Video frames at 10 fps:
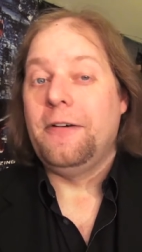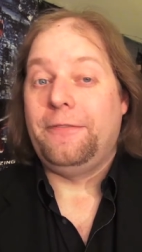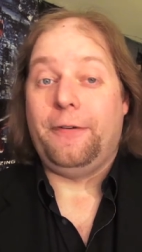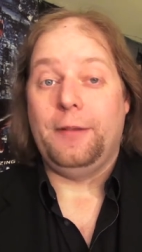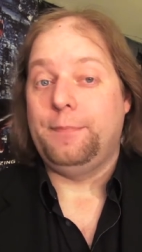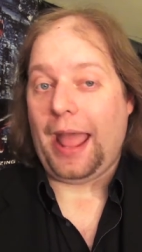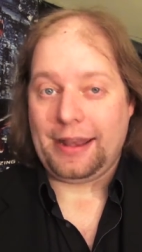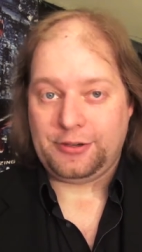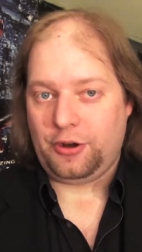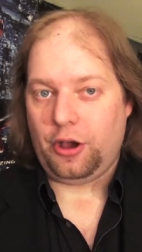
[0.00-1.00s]
fun
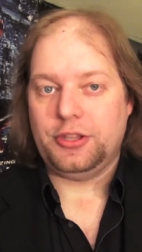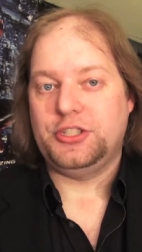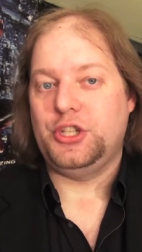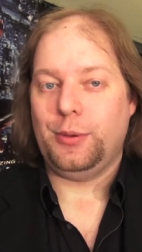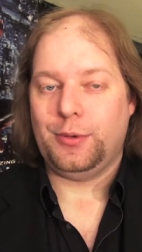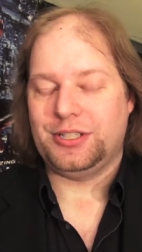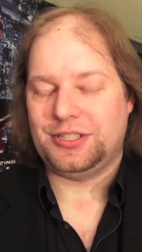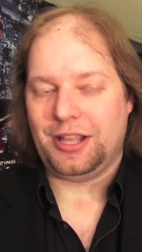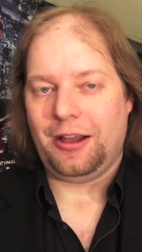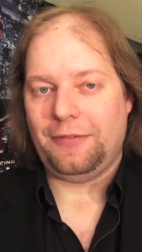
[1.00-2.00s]
banter and all this humorous
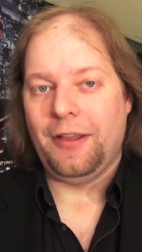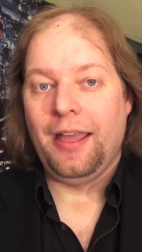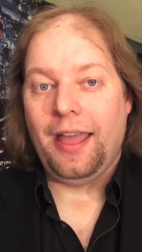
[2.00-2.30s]
stuff.